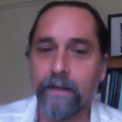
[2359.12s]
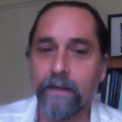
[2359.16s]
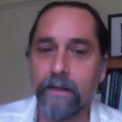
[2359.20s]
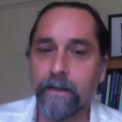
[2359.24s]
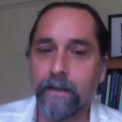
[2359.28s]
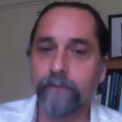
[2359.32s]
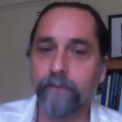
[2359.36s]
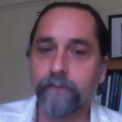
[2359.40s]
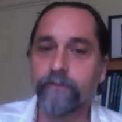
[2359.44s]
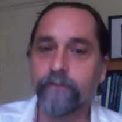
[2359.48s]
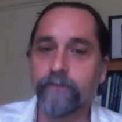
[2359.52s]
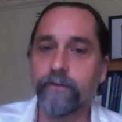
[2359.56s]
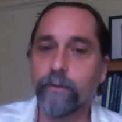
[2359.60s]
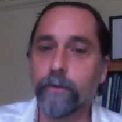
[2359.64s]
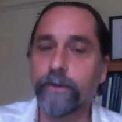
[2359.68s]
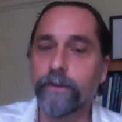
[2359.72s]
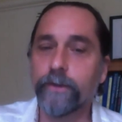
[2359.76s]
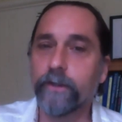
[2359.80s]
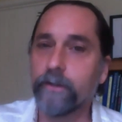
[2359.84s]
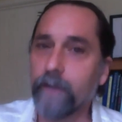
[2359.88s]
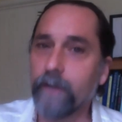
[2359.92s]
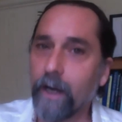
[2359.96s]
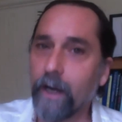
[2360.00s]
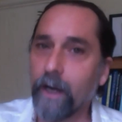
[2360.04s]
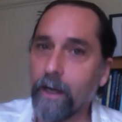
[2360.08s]
and see what the
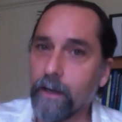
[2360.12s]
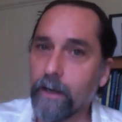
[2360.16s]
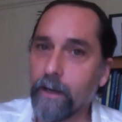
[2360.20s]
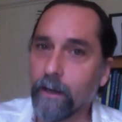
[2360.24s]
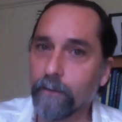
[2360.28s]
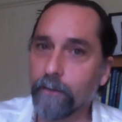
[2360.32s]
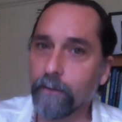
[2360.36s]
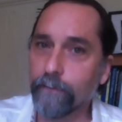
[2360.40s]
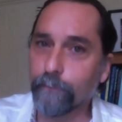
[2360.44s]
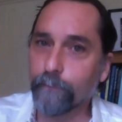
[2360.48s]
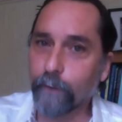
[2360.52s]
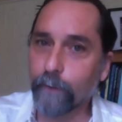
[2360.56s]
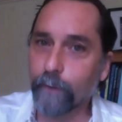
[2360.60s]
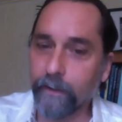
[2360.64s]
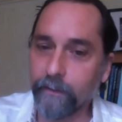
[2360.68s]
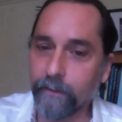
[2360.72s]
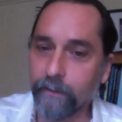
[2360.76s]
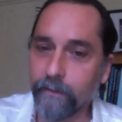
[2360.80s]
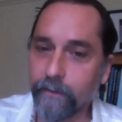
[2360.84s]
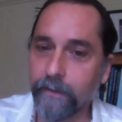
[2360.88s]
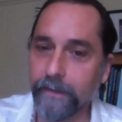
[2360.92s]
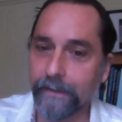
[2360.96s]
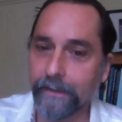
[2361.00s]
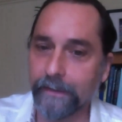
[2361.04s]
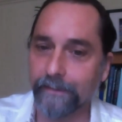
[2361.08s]
die-off rate
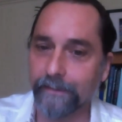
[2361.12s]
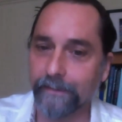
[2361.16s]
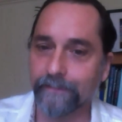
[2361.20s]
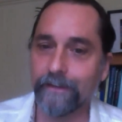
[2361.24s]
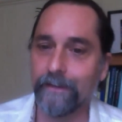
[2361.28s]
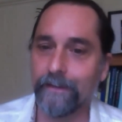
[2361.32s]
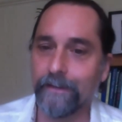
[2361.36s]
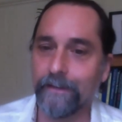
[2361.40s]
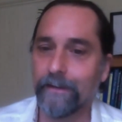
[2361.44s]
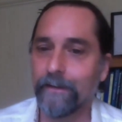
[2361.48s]
is.